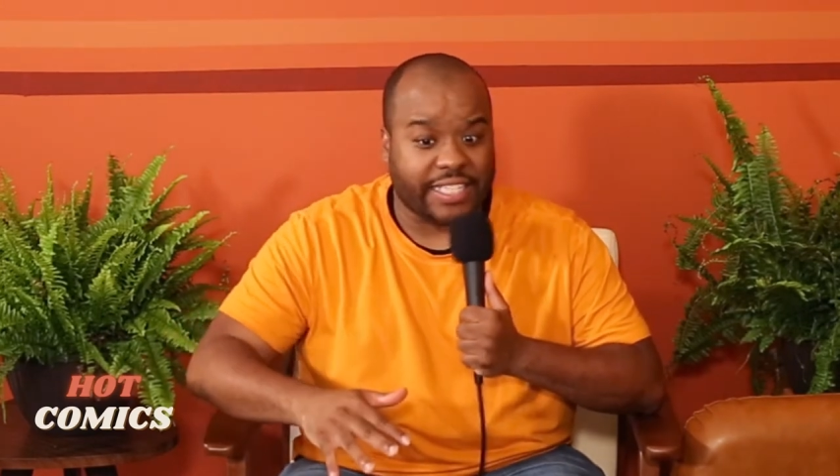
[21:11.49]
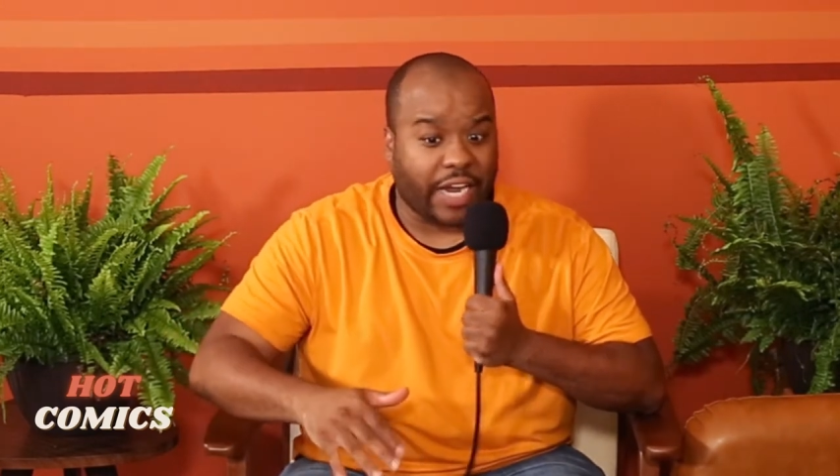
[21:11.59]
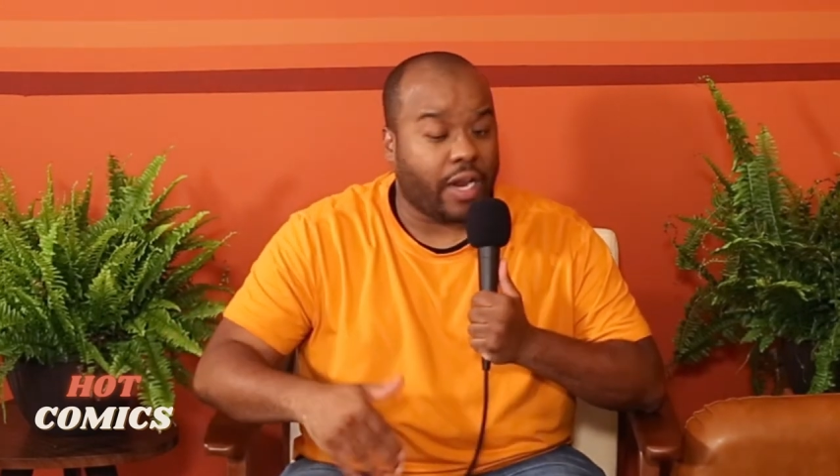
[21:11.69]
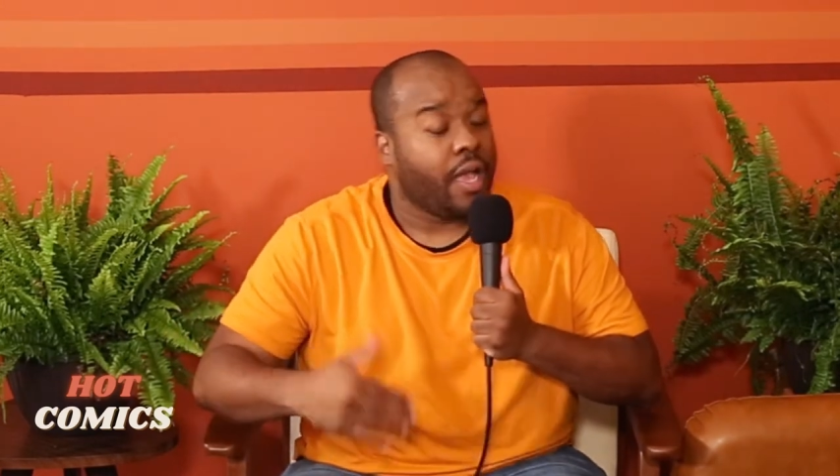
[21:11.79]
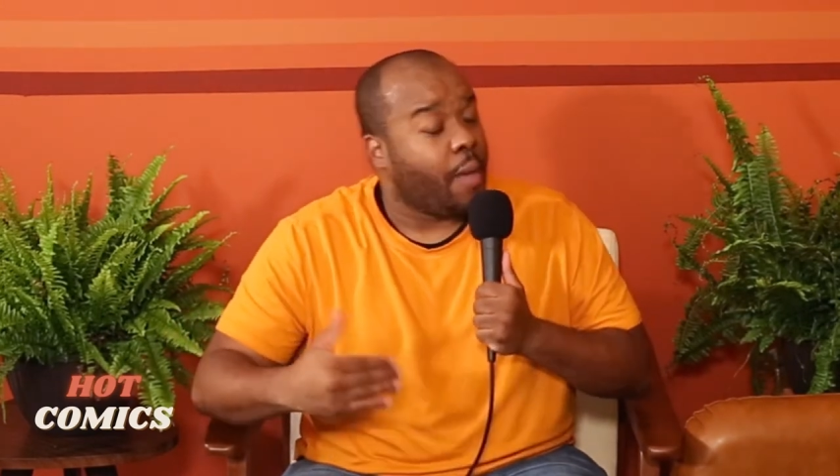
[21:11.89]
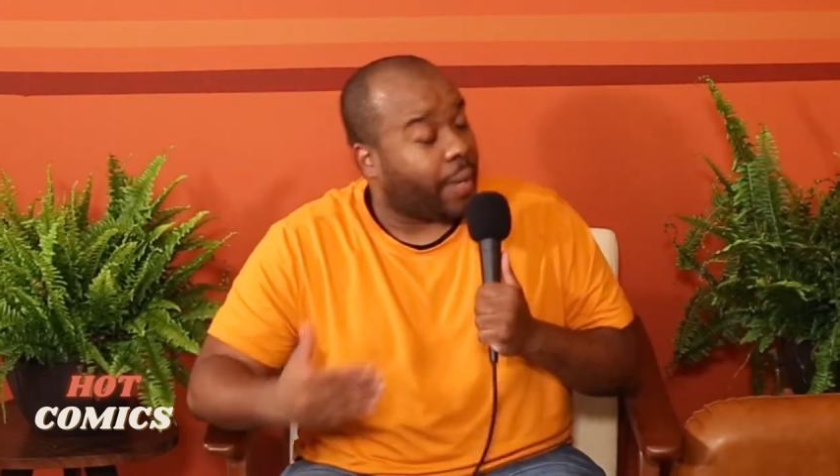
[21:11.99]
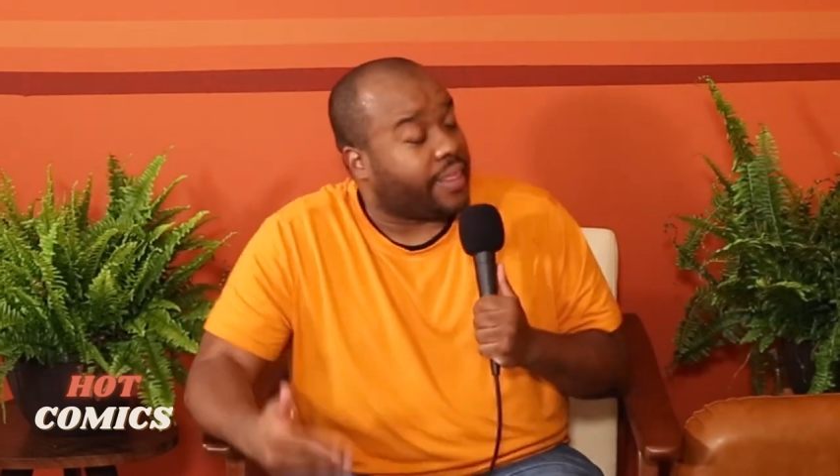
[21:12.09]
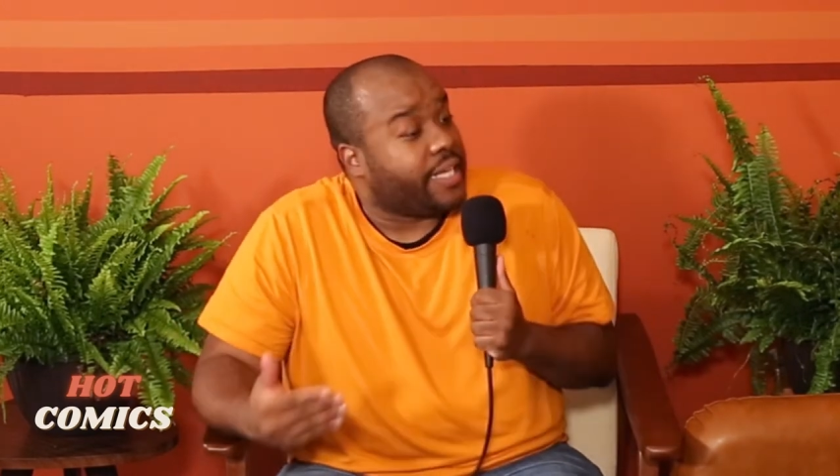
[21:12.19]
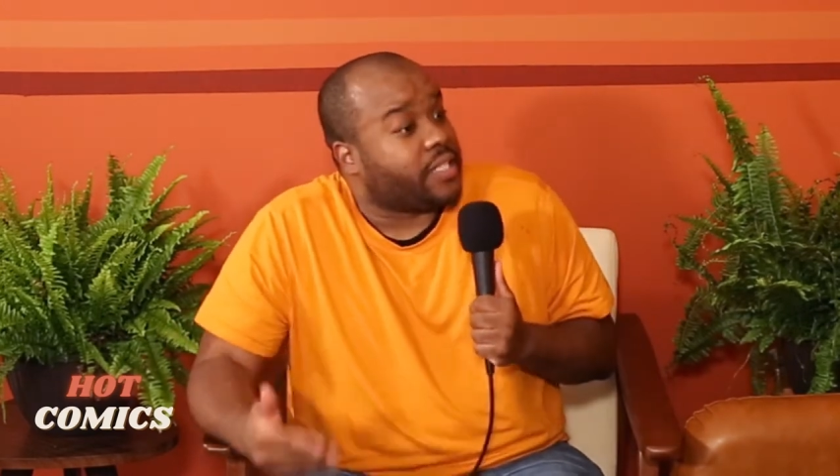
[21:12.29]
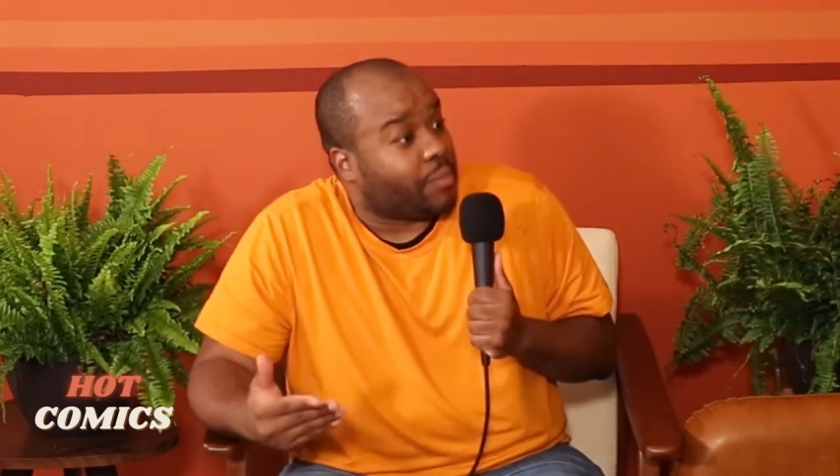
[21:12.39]
scary, but
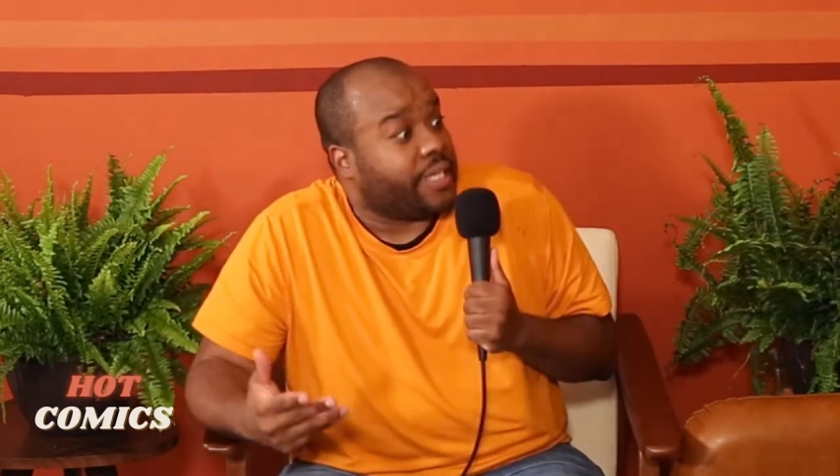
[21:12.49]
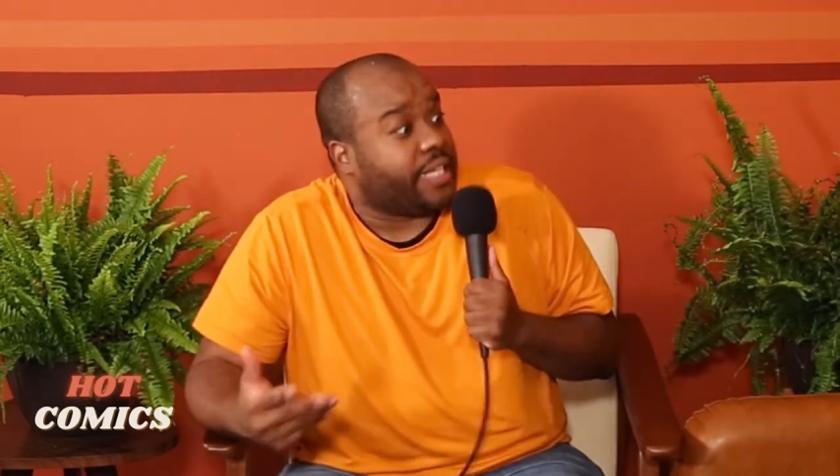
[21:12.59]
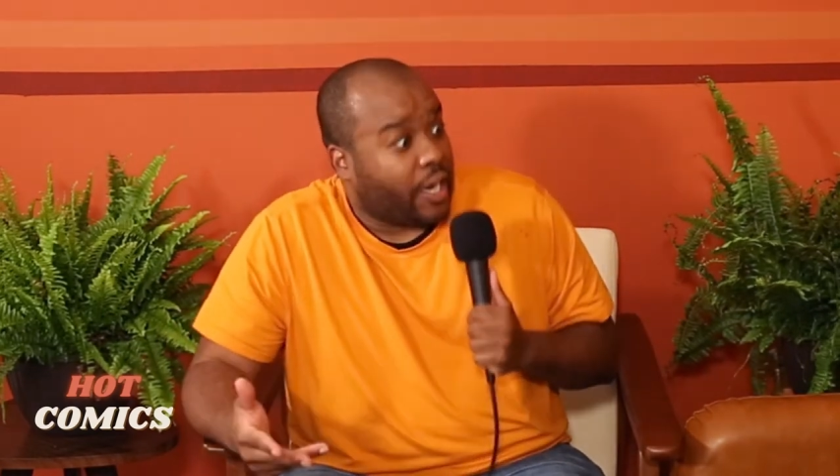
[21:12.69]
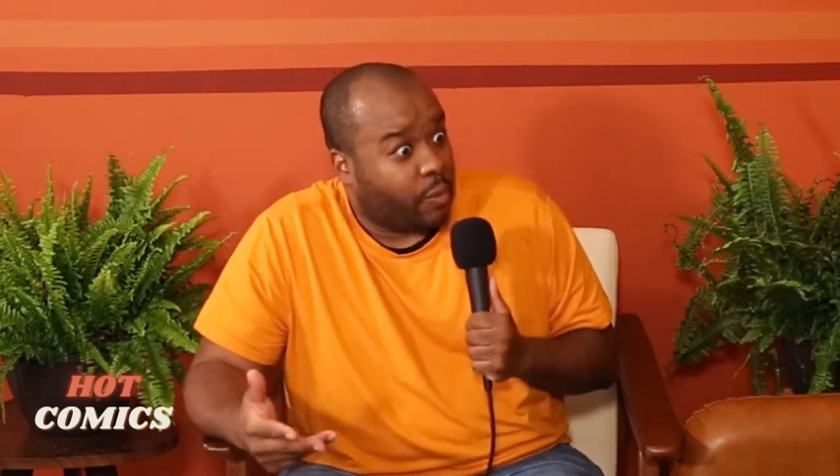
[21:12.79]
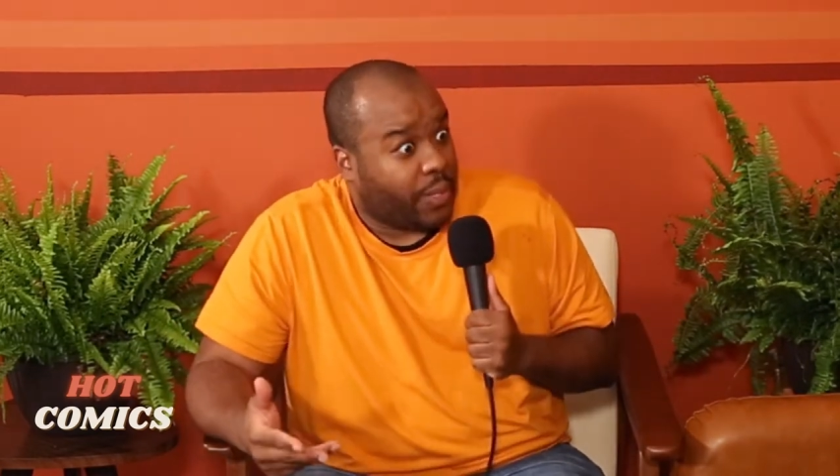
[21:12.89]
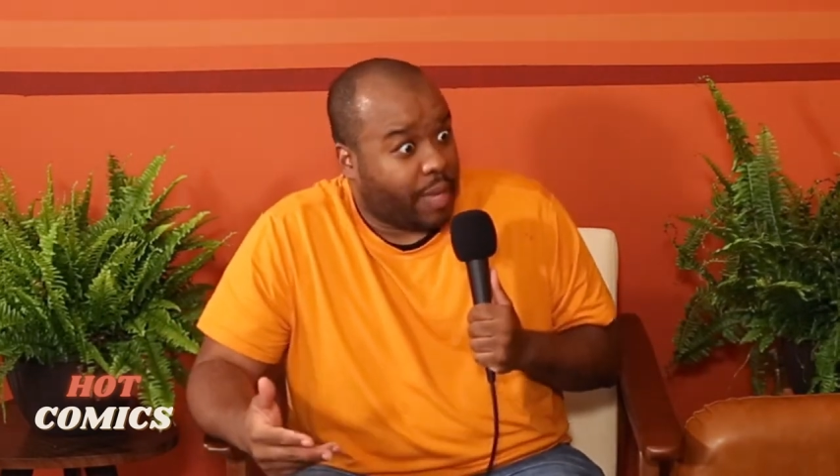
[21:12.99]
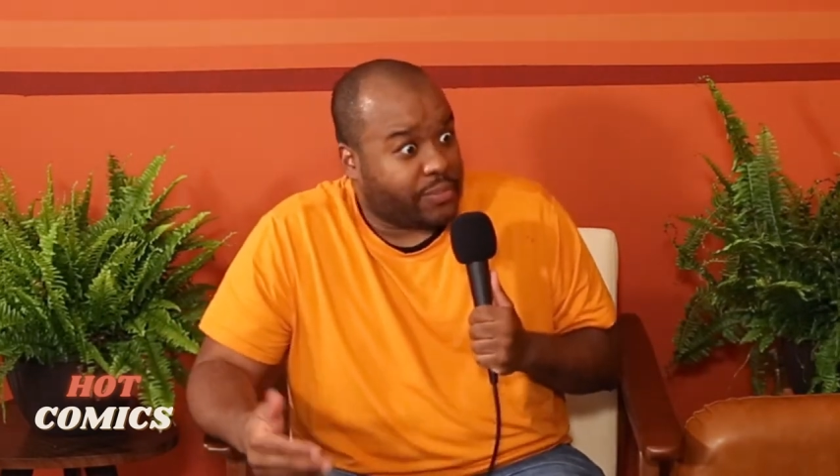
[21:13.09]
I think something terrible